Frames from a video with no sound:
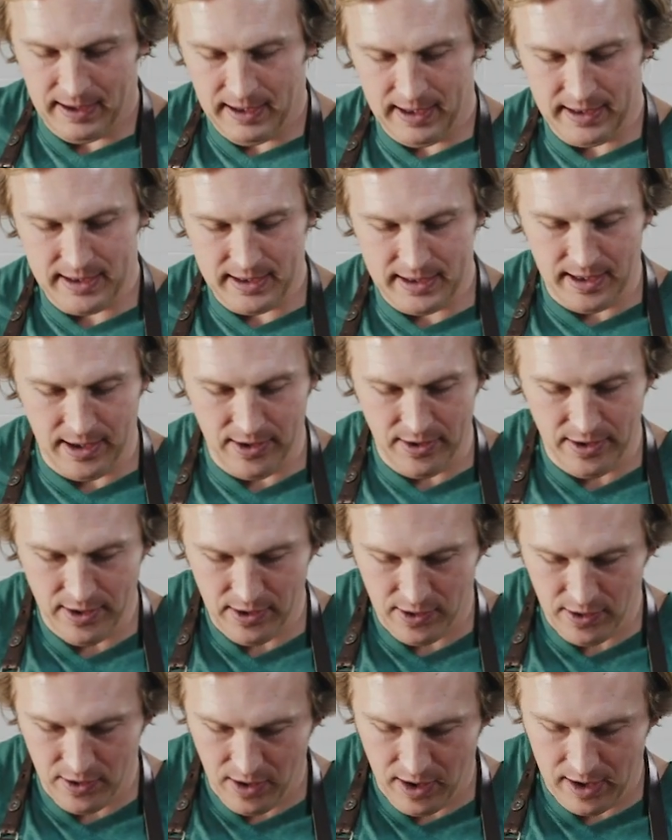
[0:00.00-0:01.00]

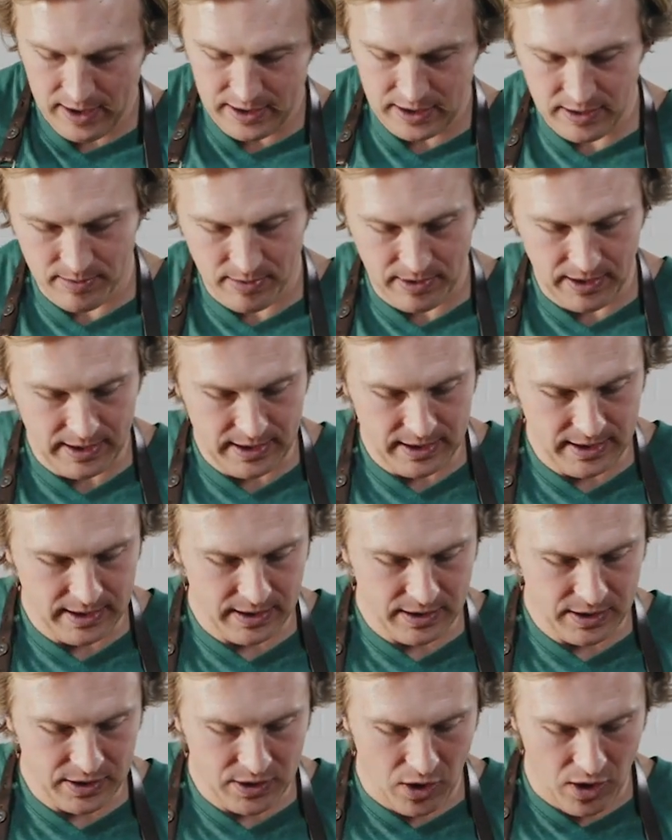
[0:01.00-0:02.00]
exterior crust, but
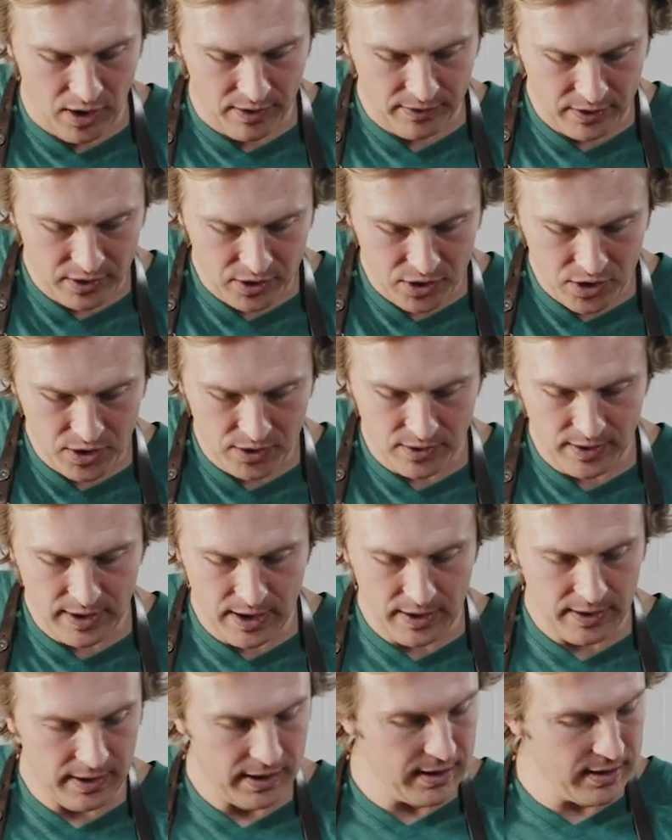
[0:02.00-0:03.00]
it's soft and chewy on the